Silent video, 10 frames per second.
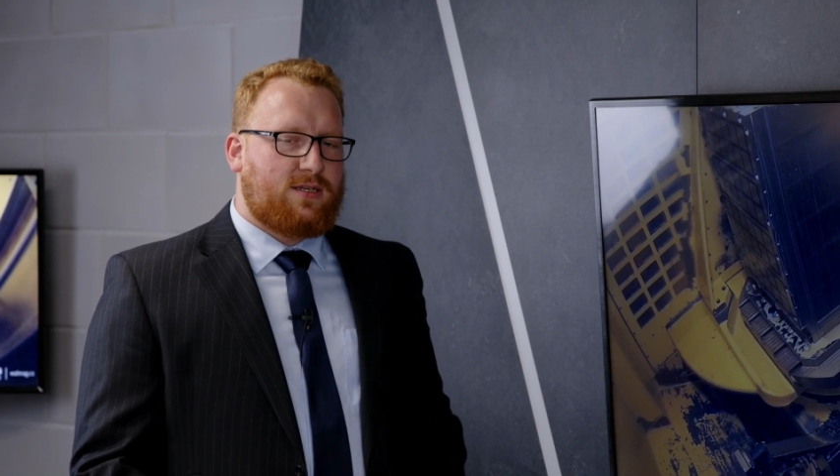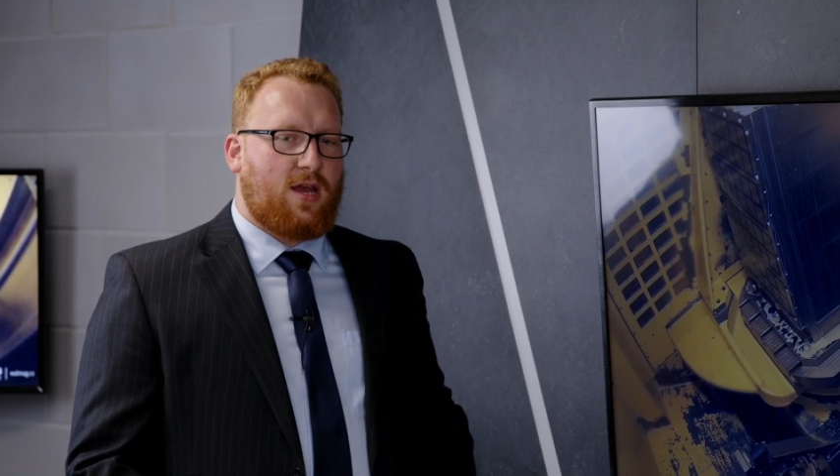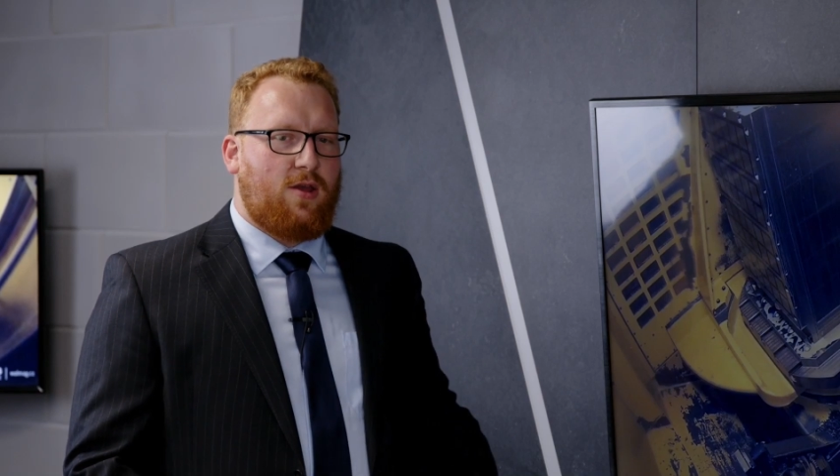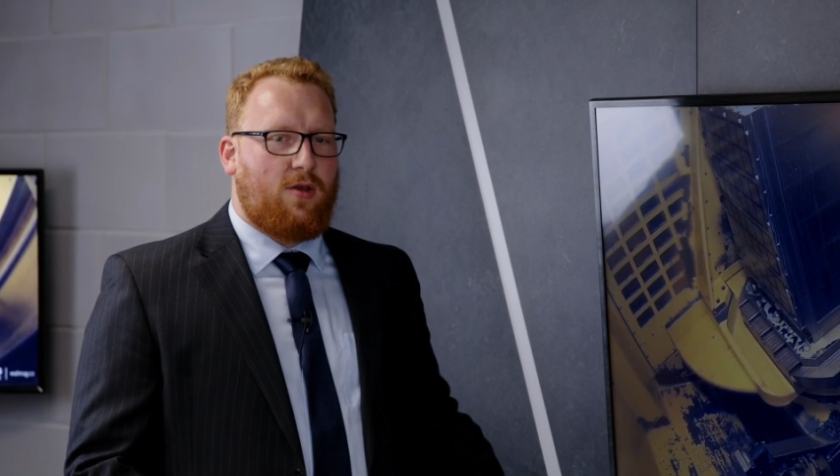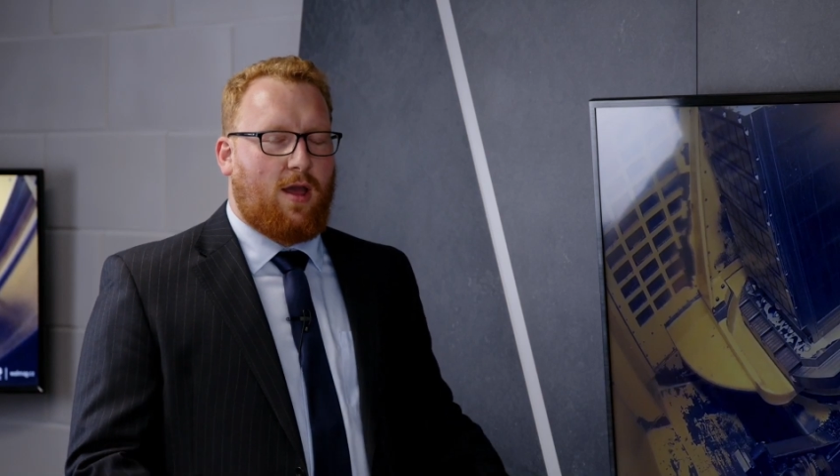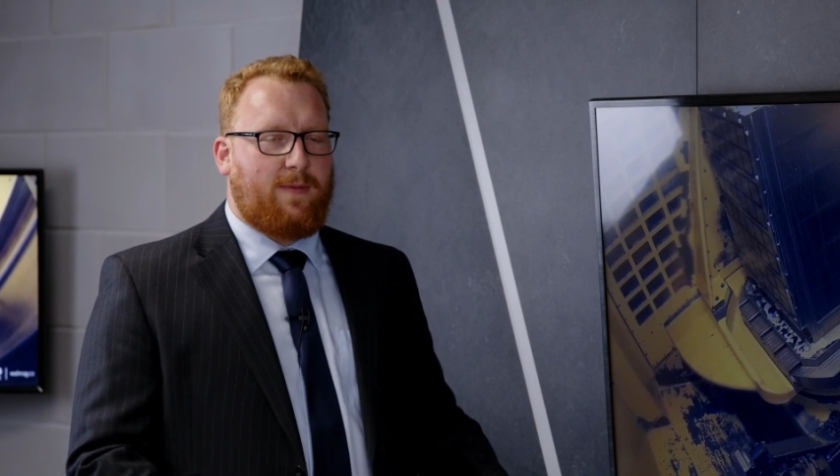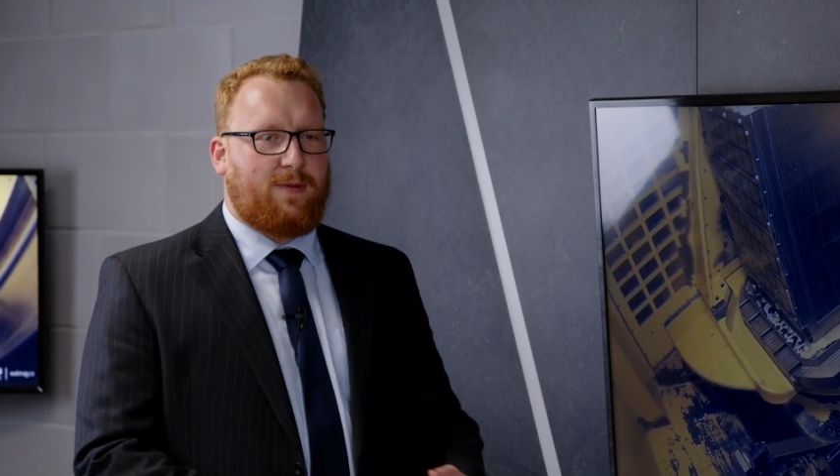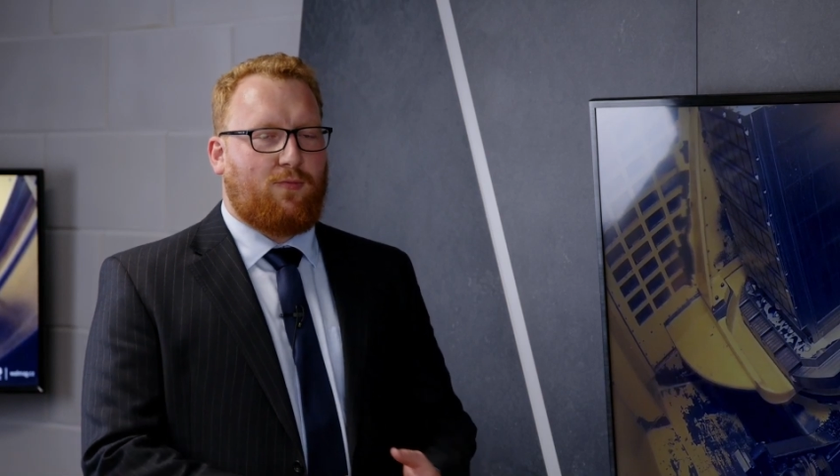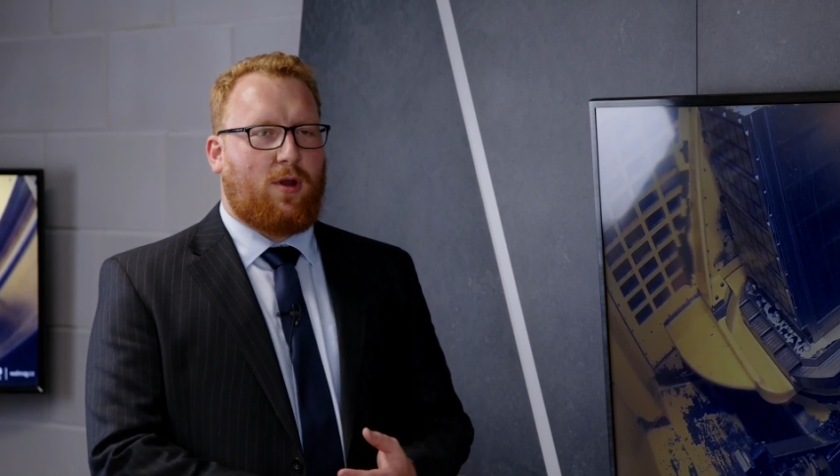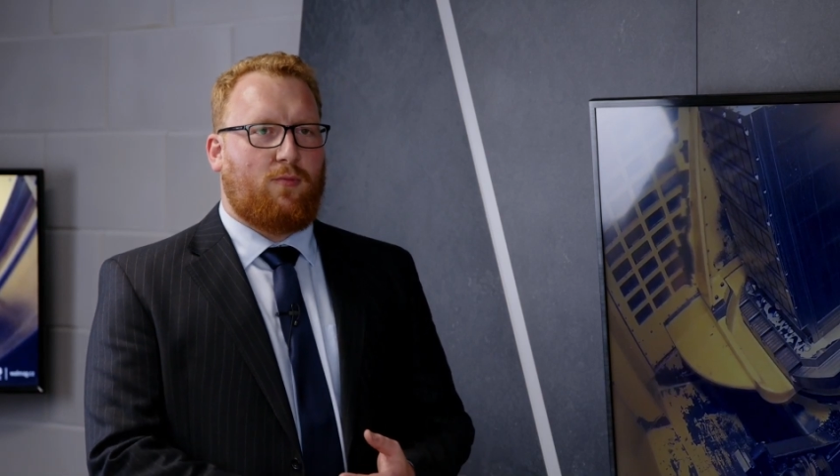so I
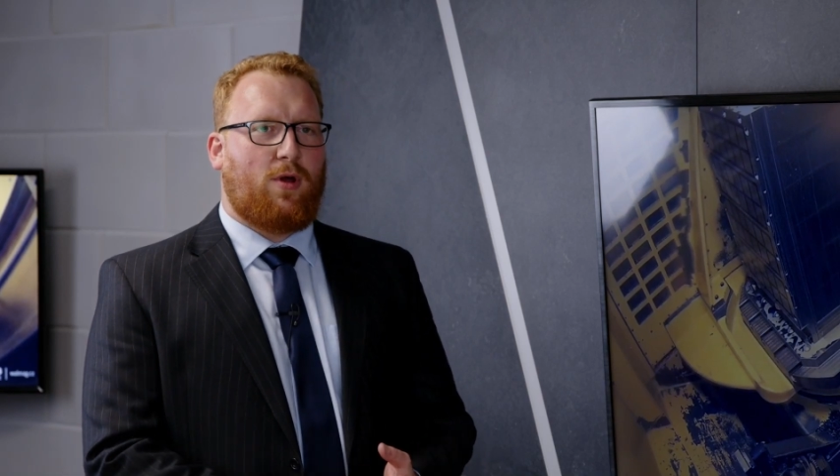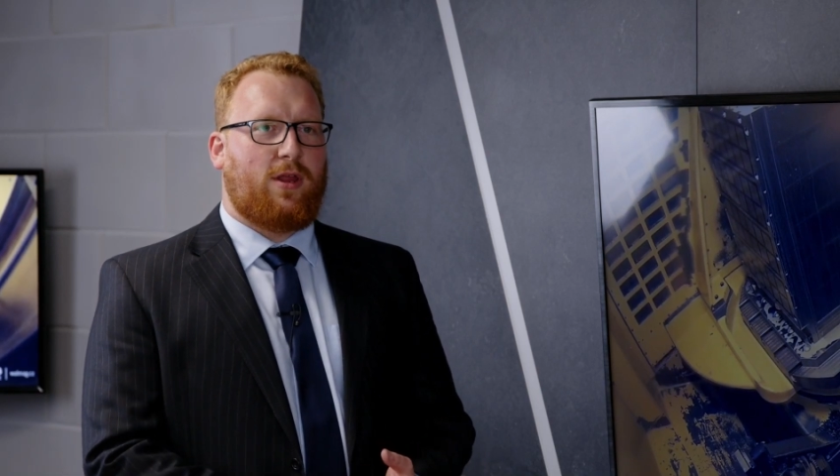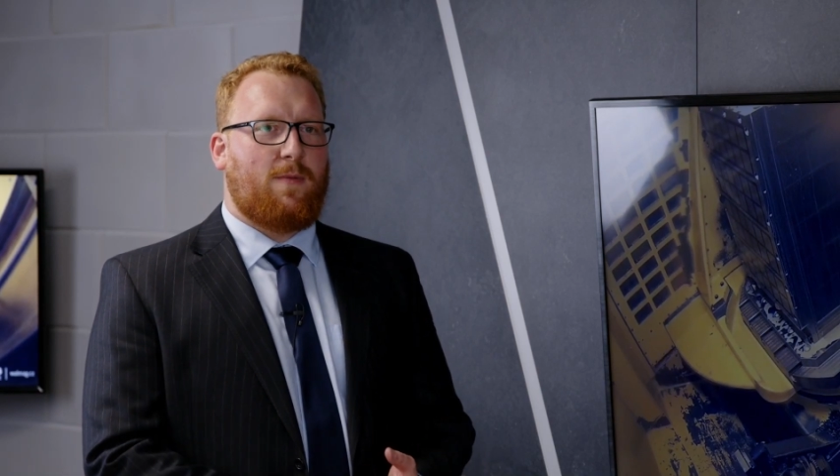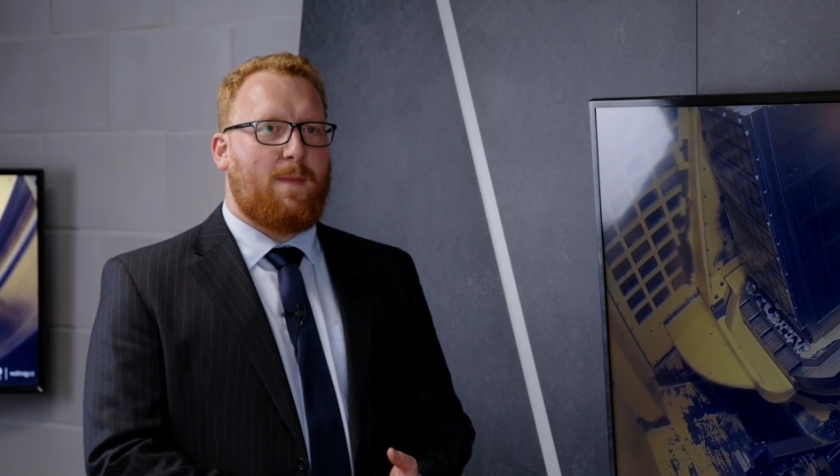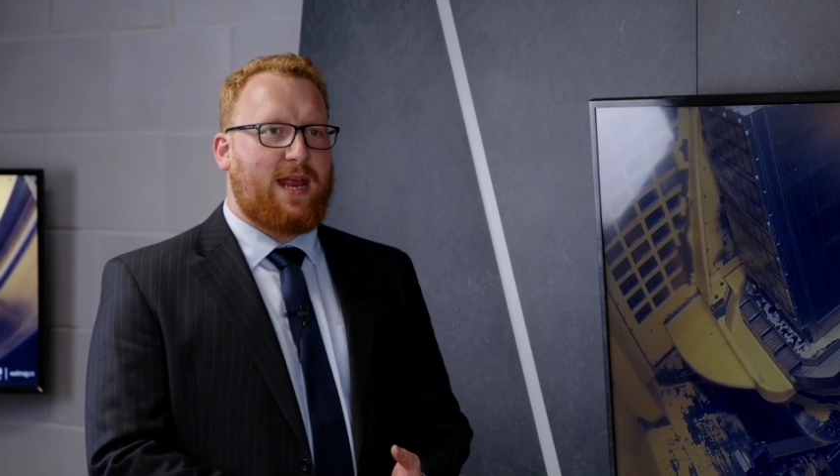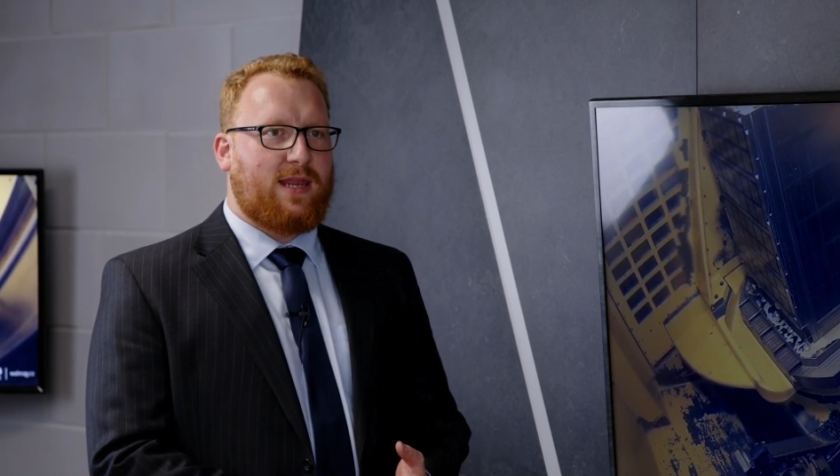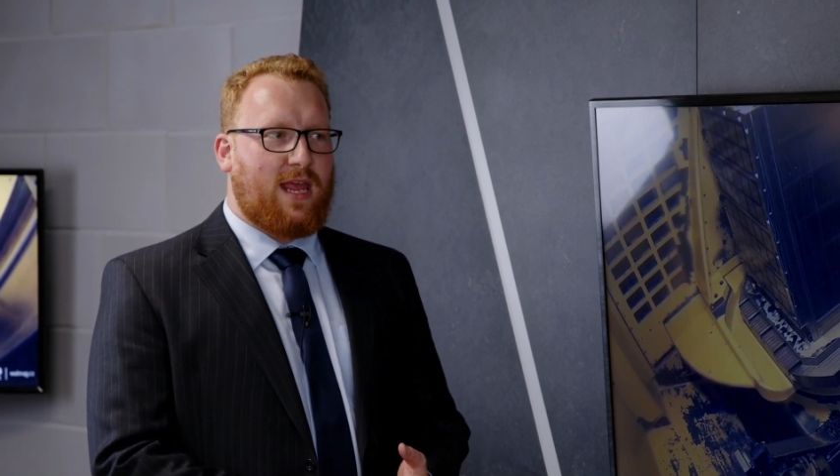mean, one, one of the main